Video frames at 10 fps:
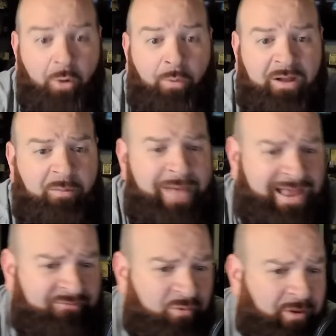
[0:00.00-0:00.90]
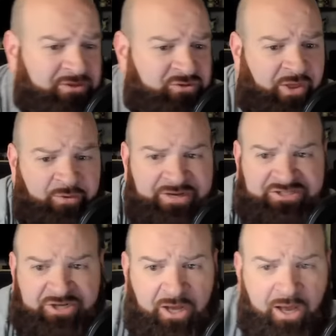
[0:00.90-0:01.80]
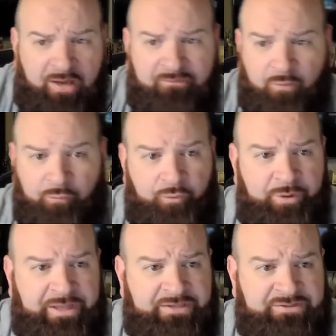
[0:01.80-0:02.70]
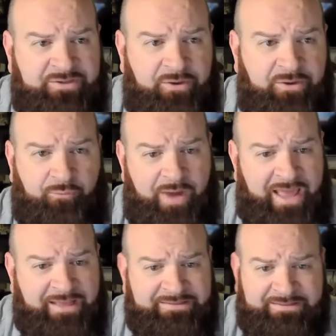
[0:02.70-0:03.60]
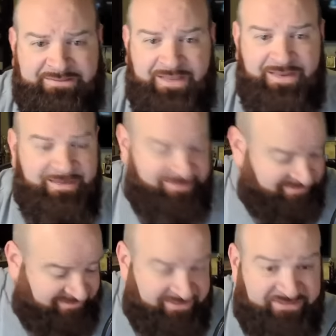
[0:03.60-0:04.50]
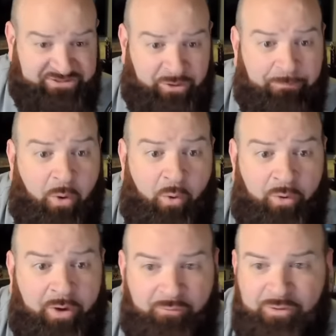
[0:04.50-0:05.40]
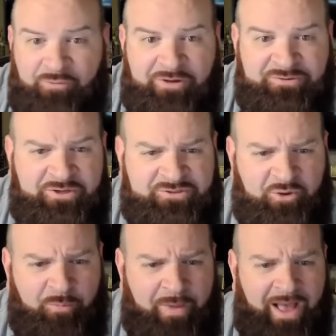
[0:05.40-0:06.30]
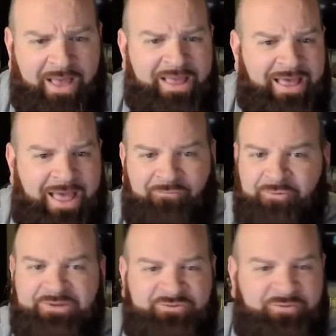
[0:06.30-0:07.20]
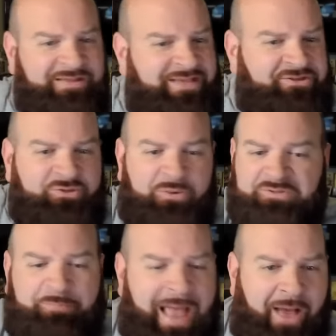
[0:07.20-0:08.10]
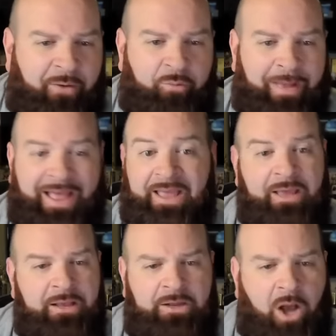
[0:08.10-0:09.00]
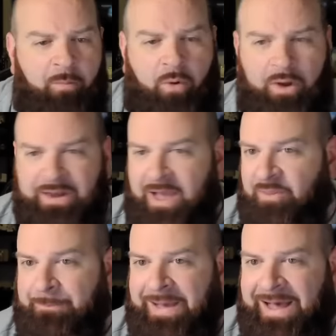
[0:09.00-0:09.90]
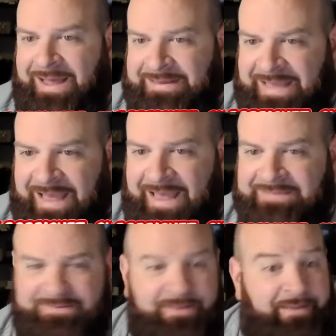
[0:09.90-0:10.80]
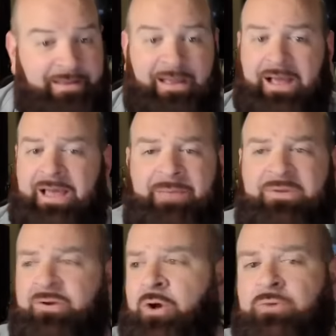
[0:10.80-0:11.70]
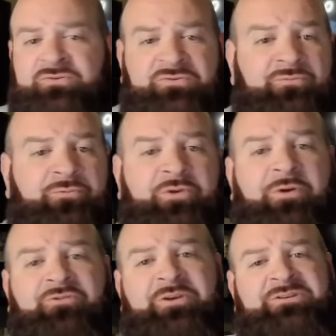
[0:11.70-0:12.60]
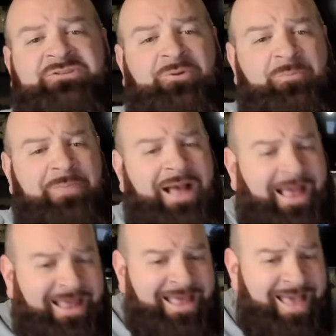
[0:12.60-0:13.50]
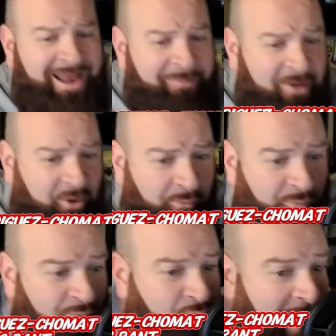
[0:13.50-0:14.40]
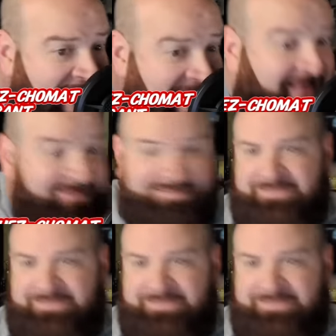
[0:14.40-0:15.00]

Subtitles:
Welcome back, everyone, to another edition of Rudy's Rants. This is your boy, Rudy Rodriguez Chaumont, and Rudy's Rants, as you know, is powered by Come On Now, the podcast. I am your host, Rudy Rodriguez Chaumont, and I'm here to rant